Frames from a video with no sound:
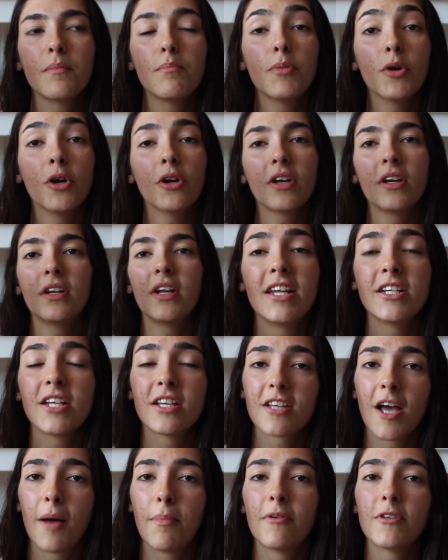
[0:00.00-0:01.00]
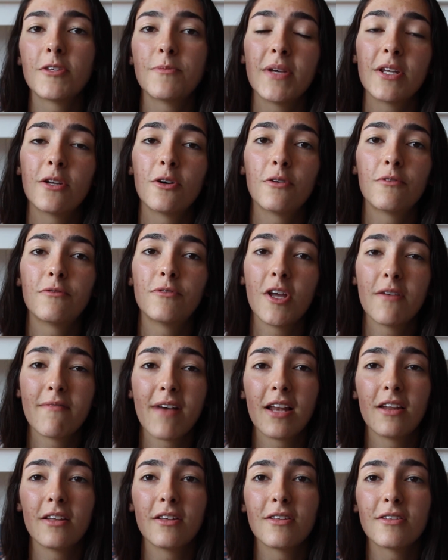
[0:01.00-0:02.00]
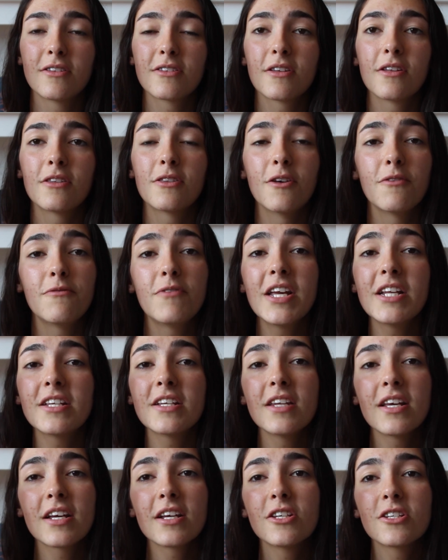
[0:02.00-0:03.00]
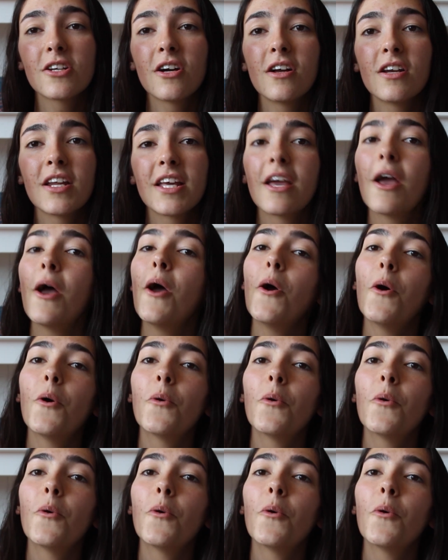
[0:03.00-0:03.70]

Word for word: book, and then she has a couple of spin-off novellas that feature Nick and Charlie,